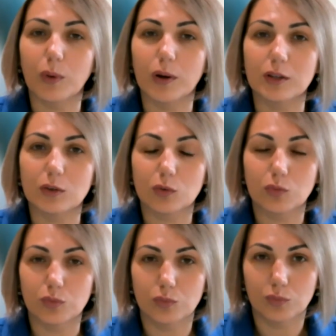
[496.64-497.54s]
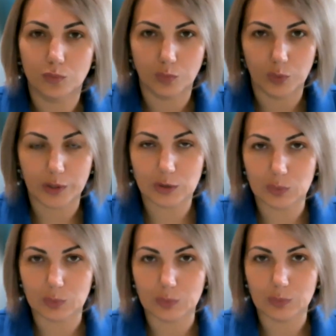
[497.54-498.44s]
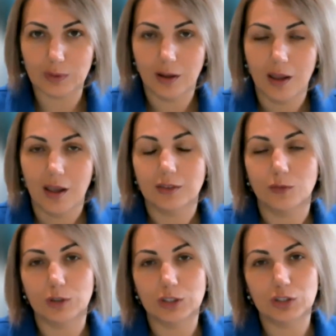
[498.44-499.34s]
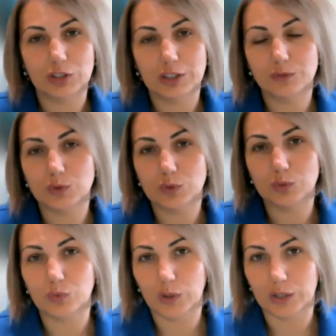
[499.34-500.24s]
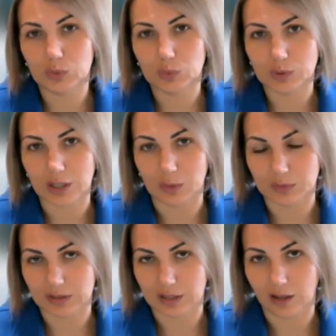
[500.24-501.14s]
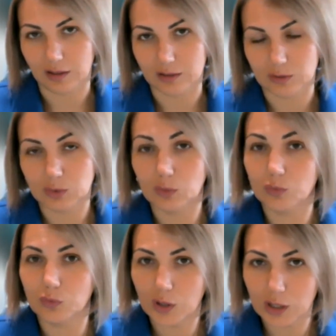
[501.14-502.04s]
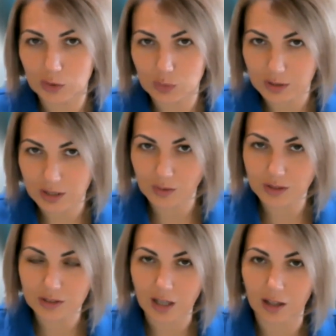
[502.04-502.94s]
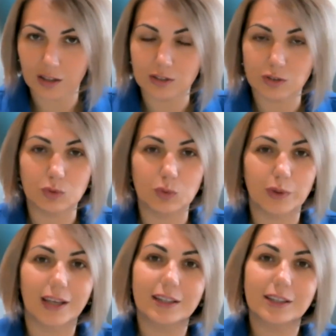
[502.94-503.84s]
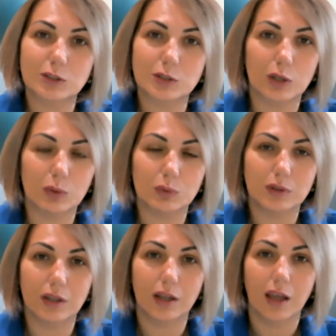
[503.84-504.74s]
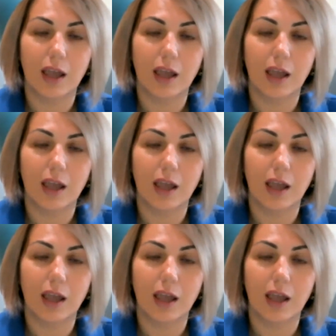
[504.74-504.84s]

0.42, which gives you $42,000. So $42,000 you can exclude,